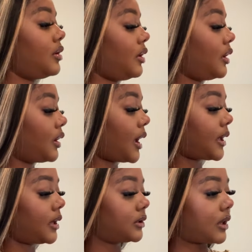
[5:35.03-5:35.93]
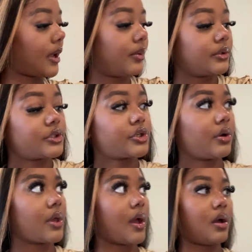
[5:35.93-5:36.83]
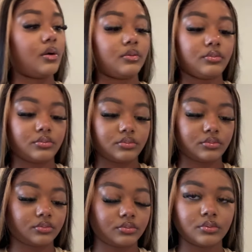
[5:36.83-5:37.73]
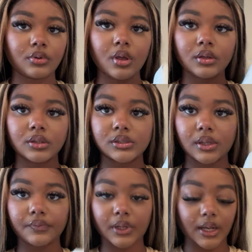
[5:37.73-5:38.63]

And I kind of like wanna show y'all the stuff that I